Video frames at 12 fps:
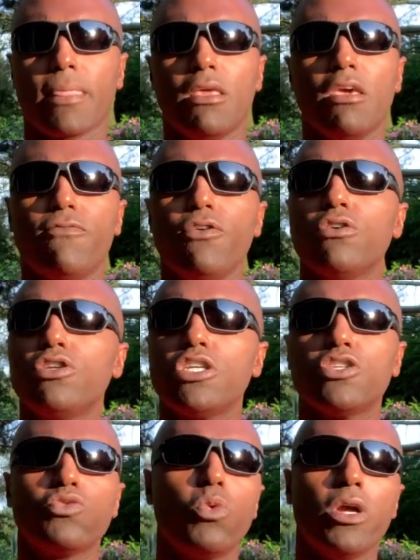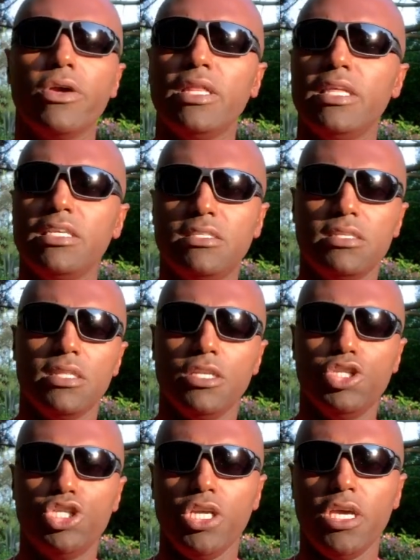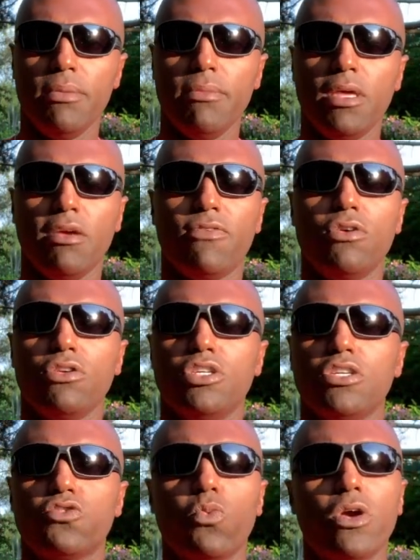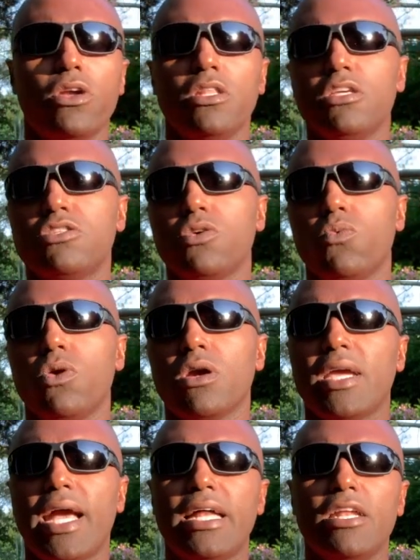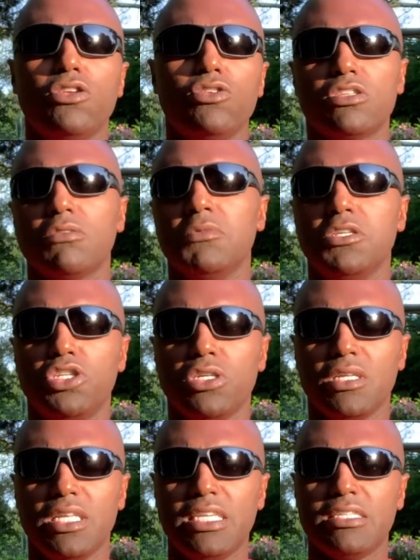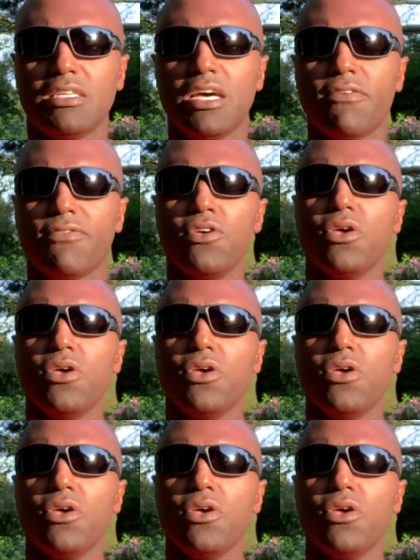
If you're just wearing these to the gym, if you're just wearing these to work out and do some agility stuff,